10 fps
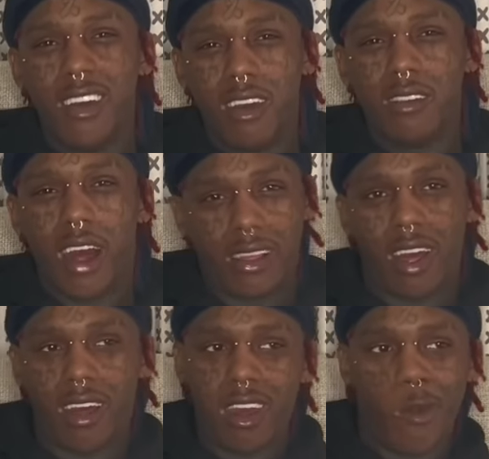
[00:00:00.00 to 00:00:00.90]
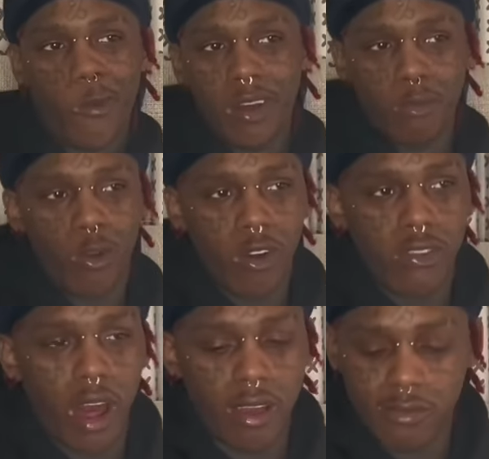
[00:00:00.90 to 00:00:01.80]
Yeah. Like that. It wasn't more of
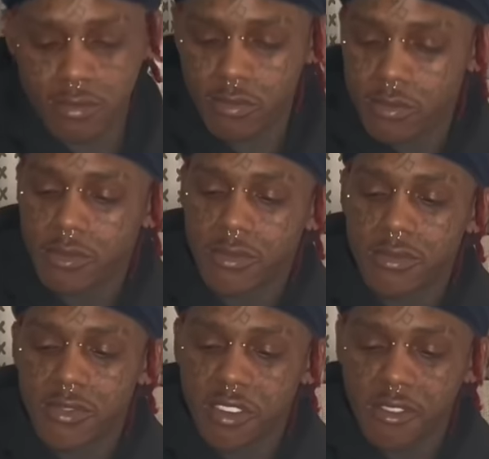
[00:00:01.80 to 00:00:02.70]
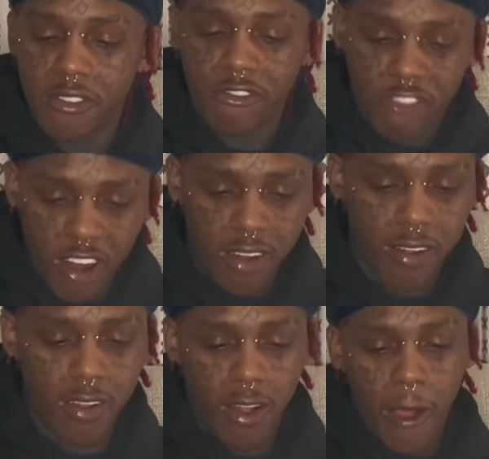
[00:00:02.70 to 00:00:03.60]
like. Did you lose any relationships
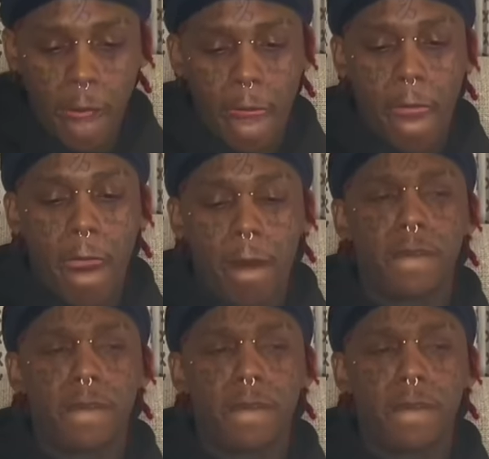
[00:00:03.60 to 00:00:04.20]
fuck. during the time?